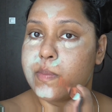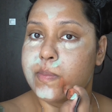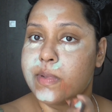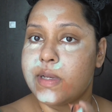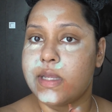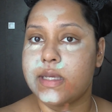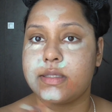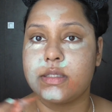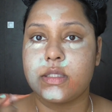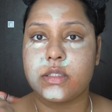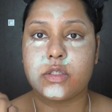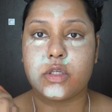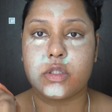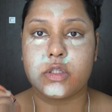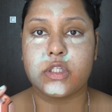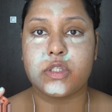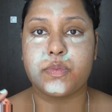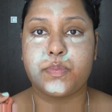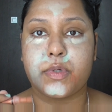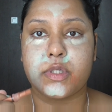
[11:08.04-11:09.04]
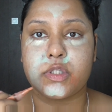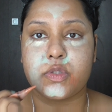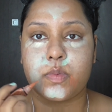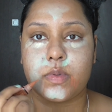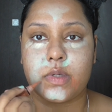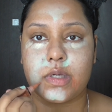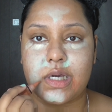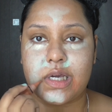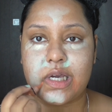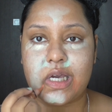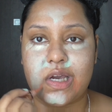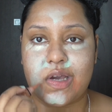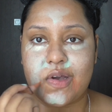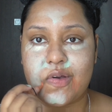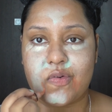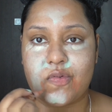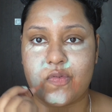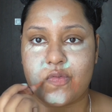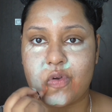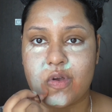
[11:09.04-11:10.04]
place this on the spots where I
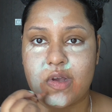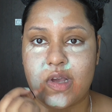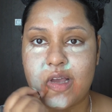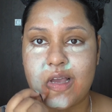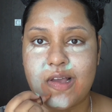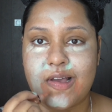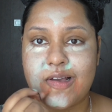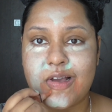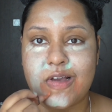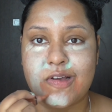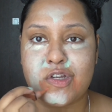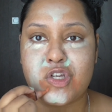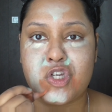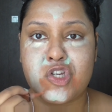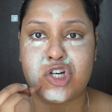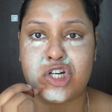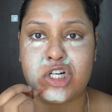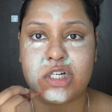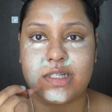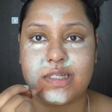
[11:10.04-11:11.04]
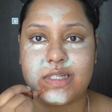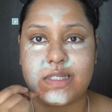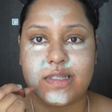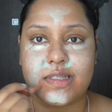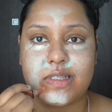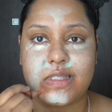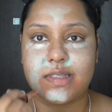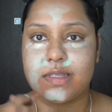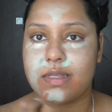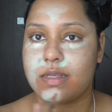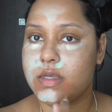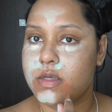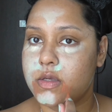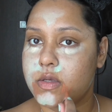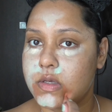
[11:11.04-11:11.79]
have darkness.